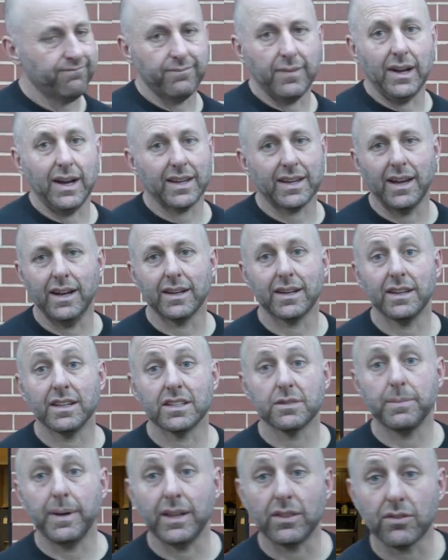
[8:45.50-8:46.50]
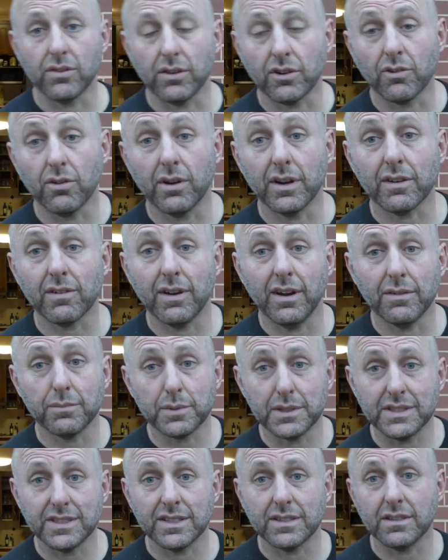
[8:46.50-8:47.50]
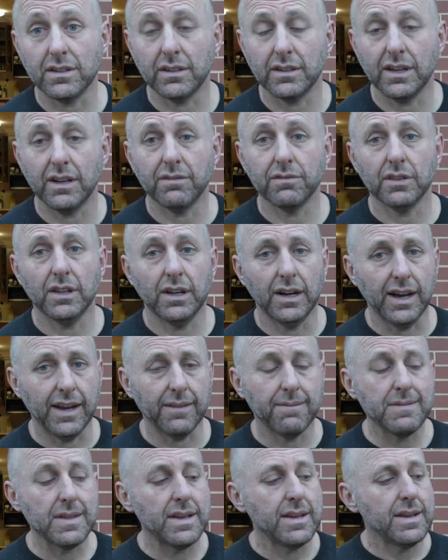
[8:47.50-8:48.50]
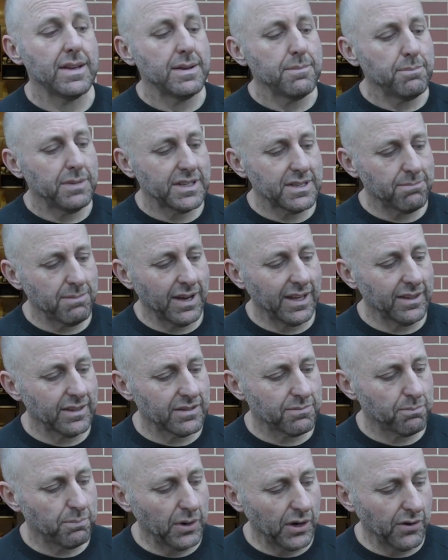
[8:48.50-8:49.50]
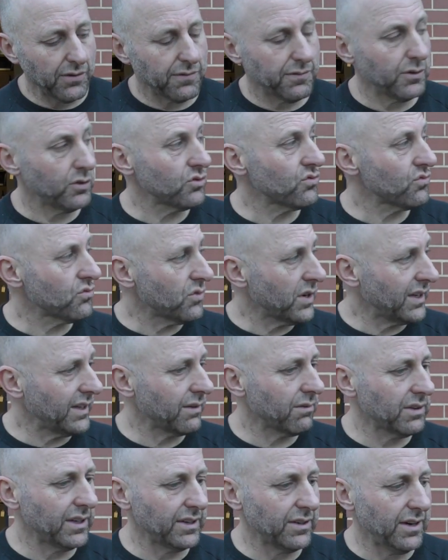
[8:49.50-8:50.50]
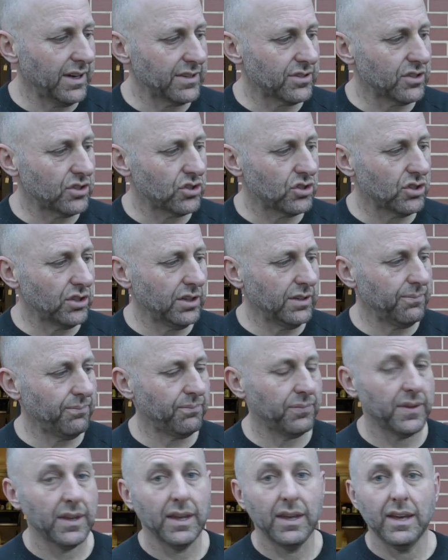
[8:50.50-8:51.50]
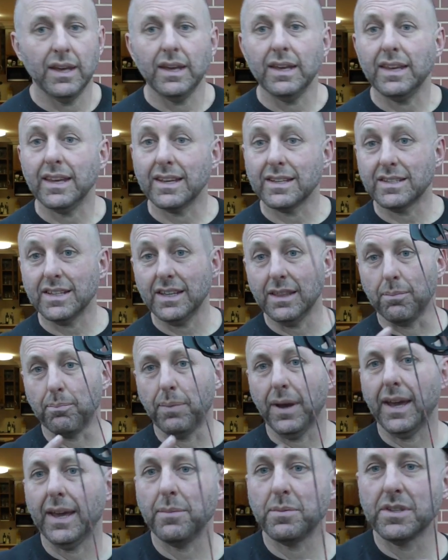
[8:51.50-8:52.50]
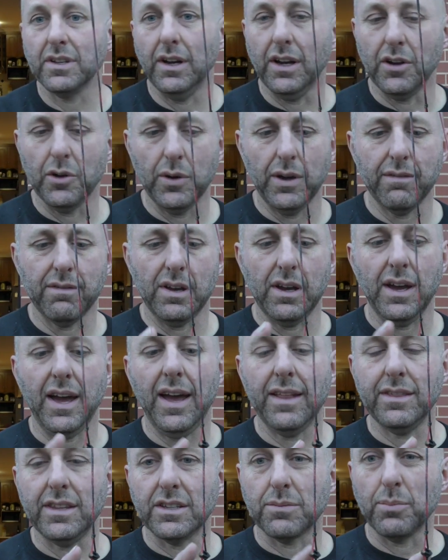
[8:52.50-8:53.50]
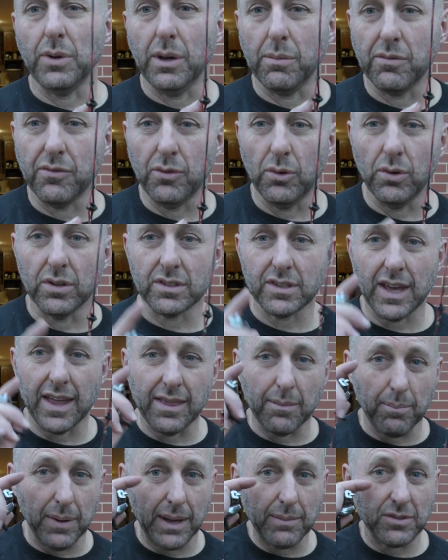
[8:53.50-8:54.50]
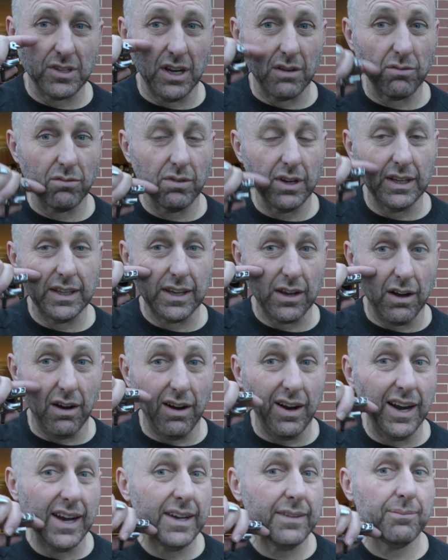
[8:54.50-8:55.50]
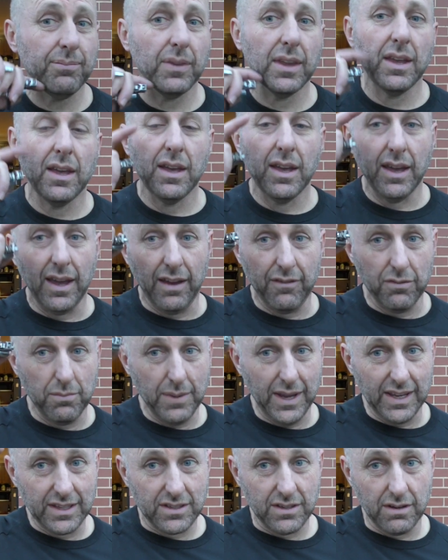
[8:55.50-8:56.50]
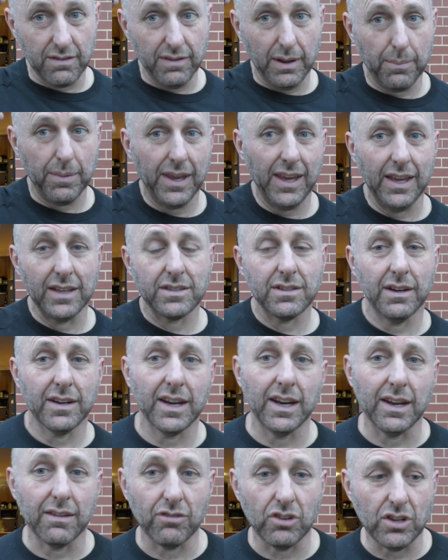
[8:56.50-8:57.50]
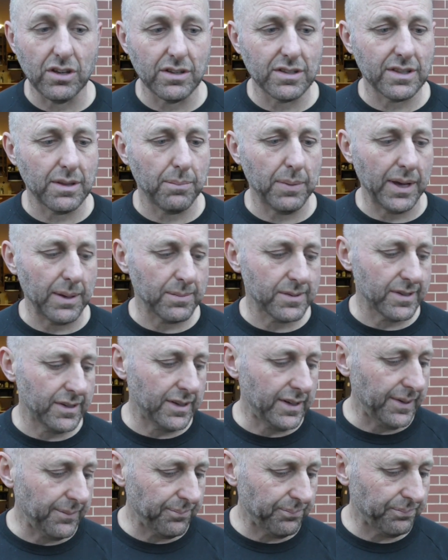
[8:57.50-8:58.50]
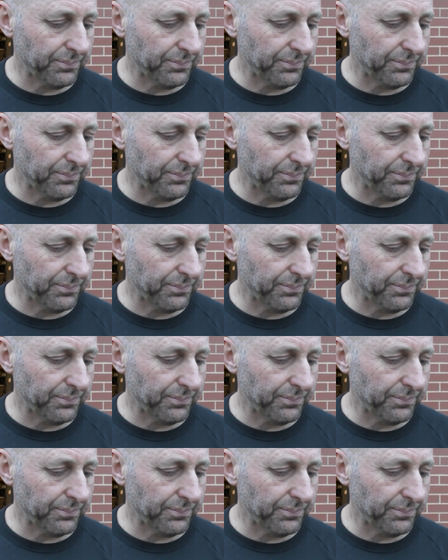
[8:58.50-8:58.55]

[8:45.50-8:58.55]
I can't get a speed through the chronograph because there's not enough light. But to me, this bow feels really, really nice to shoot. You can see the Peep Sight, whoever had this bow before had the Peep Sight really high. And for me, it's sort of up here, so I can't even use the Peep Sight.